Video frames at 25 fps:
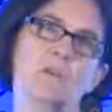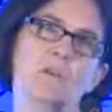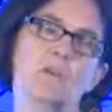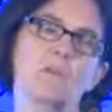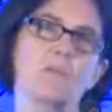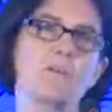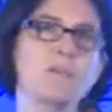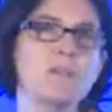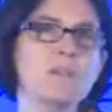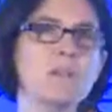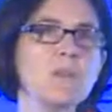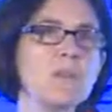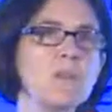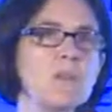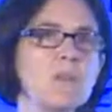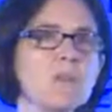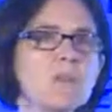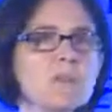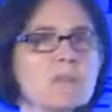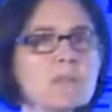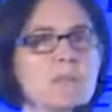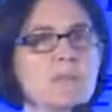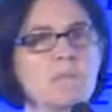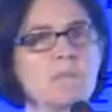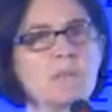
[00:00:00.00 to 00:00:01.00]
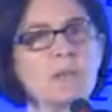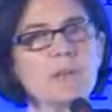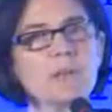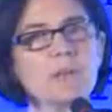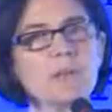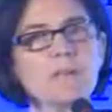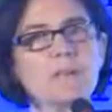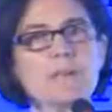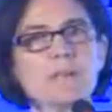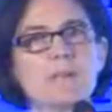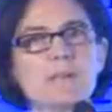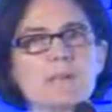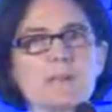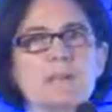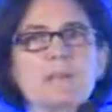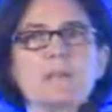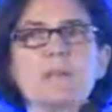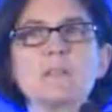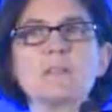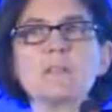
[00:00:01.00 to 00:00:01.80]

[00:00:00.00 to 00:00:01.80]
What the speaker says: So in other words, the market is not